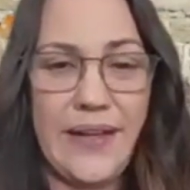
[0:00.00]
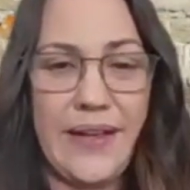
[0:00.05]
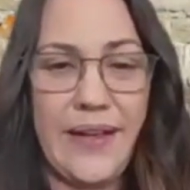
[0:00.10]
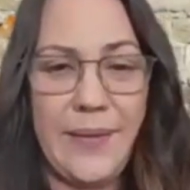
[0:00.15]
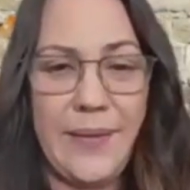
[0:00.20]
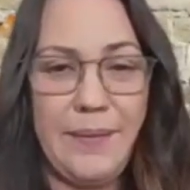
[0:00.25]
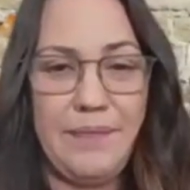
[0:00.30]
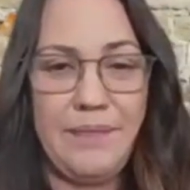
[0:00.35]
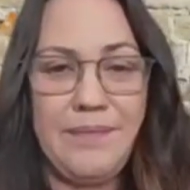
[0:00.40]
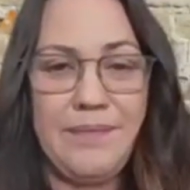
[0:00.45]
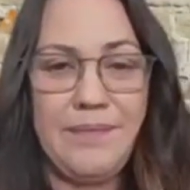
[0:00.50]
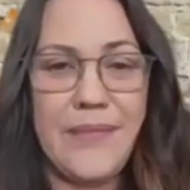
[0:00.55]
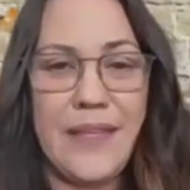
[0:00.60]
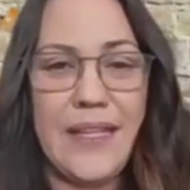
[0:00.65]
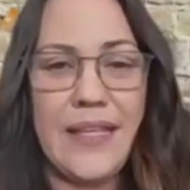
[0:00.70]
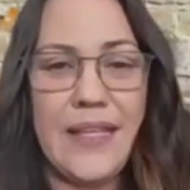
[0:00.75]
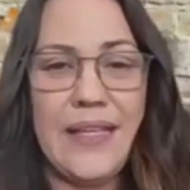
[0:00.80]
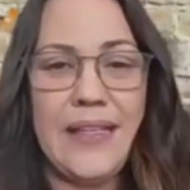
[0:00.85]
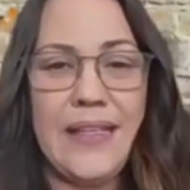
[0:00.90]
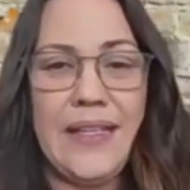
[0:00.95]

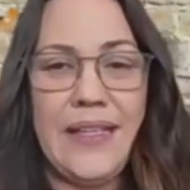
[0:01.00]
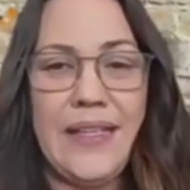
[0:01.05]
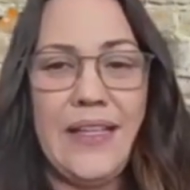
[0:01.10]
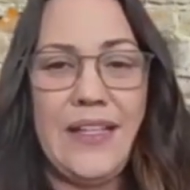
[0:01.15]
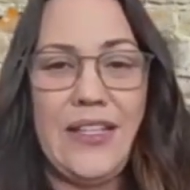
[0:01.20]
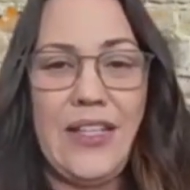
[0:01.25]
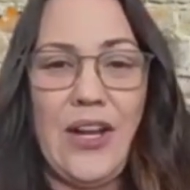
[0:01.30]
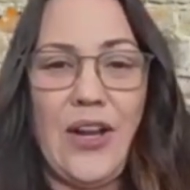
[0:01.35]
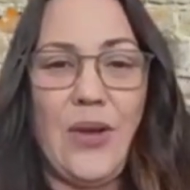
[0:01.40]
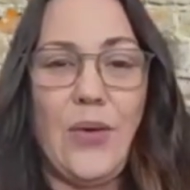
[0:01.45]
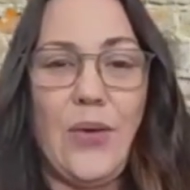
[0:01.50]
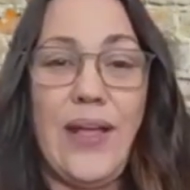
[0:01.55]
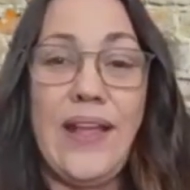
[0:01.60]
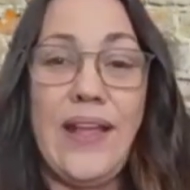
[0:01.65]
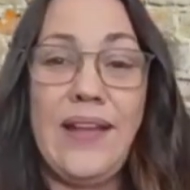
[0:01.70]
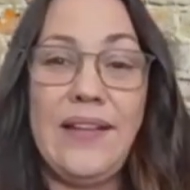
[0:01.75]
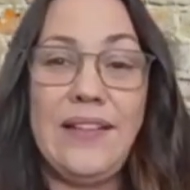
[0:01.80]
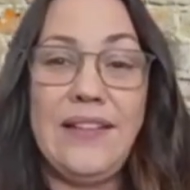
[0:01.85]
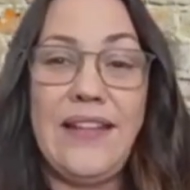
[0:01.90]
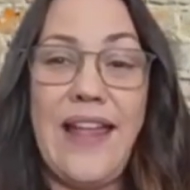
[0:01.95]

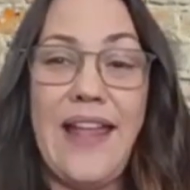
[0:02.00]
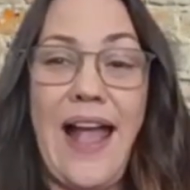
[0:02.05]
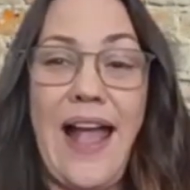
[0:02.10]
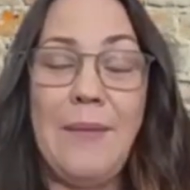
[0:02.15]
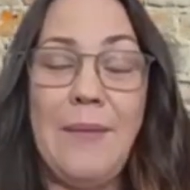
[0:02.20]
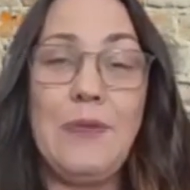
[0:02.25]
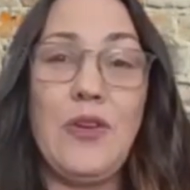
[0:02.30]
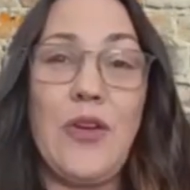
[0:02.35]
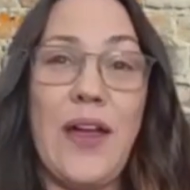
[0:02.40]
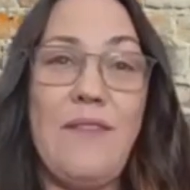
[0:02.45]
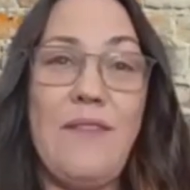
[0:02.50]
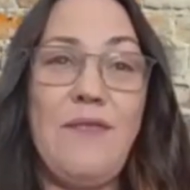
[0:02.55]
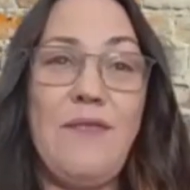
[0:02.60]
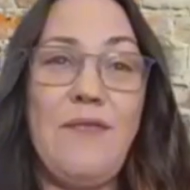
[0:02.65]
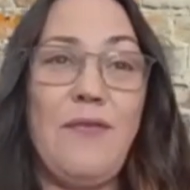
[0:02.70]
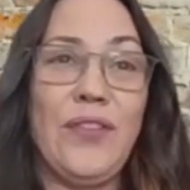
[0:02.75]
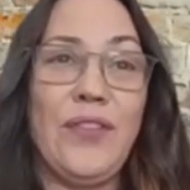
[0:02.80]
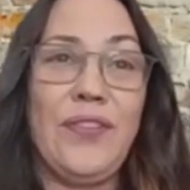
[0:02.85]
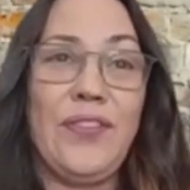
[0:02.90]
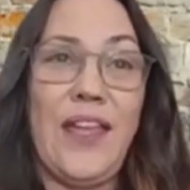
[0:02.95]
and I'm
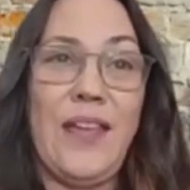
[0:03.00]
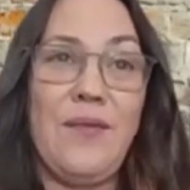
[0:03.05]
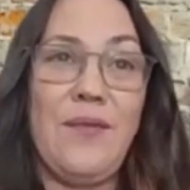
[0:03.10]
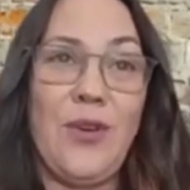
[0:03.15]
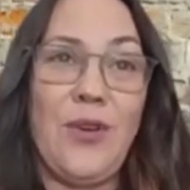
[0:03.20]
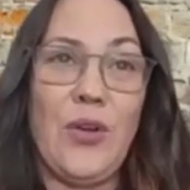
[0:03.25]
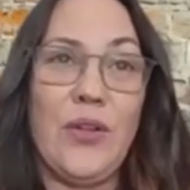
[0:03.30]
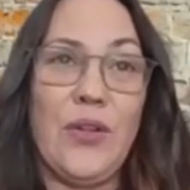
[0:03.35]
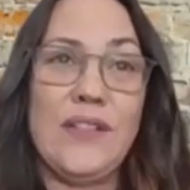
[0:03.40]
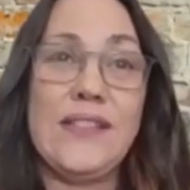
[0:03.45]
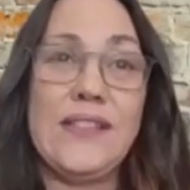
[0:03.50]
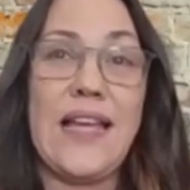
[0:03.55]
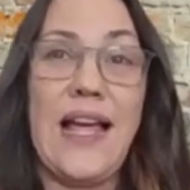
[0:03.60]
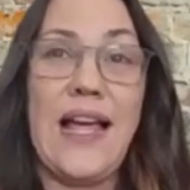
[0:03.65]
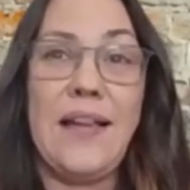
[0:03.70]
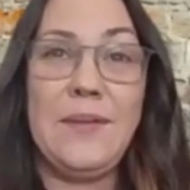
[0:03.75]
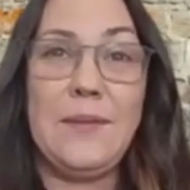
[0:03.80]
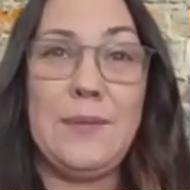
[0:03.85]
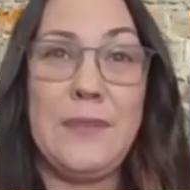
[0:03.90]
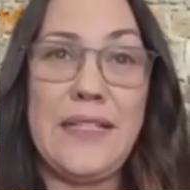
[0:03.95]
grateful and thankful it's
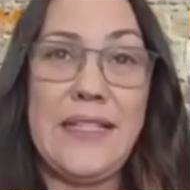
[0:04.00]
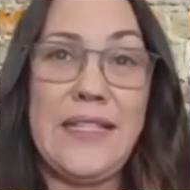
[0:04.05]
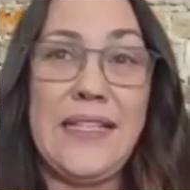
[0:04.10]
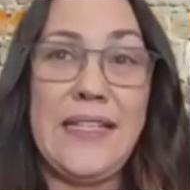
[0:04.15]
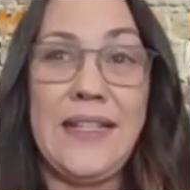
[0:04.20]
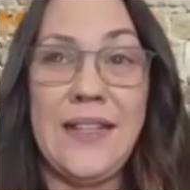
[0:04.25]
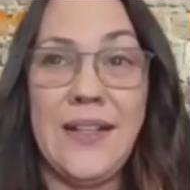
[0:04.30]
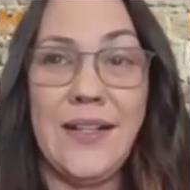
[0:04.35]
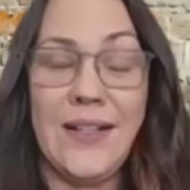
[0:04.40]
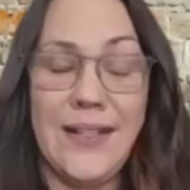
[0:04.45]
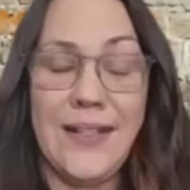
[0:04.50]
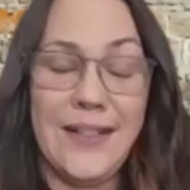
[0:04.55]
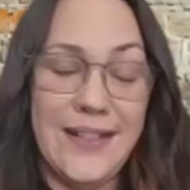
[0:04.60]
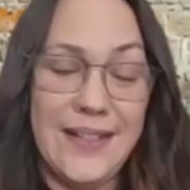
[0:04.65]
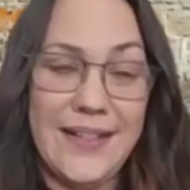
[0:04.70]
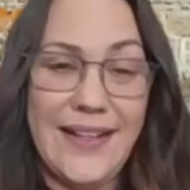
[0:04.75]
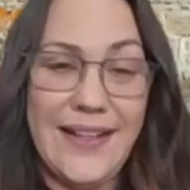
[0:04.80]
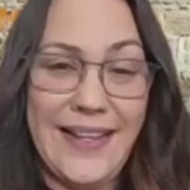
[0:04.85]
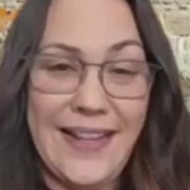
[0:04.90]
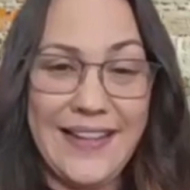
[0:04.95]
gotten me here
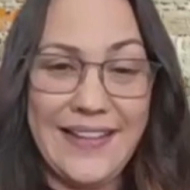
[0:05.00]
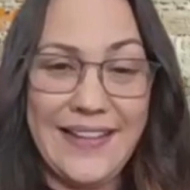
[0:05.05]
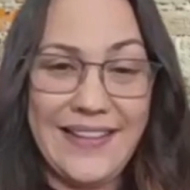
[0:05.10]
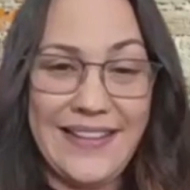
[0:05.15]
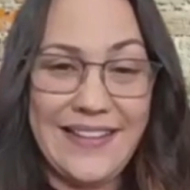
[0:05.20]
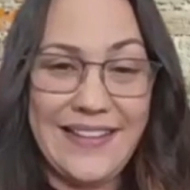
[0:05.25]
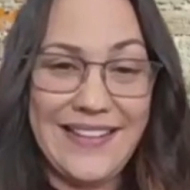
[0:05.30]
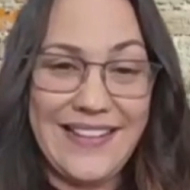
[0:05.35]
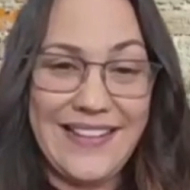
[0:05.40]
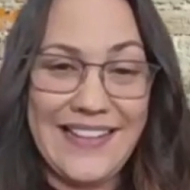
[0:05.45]
and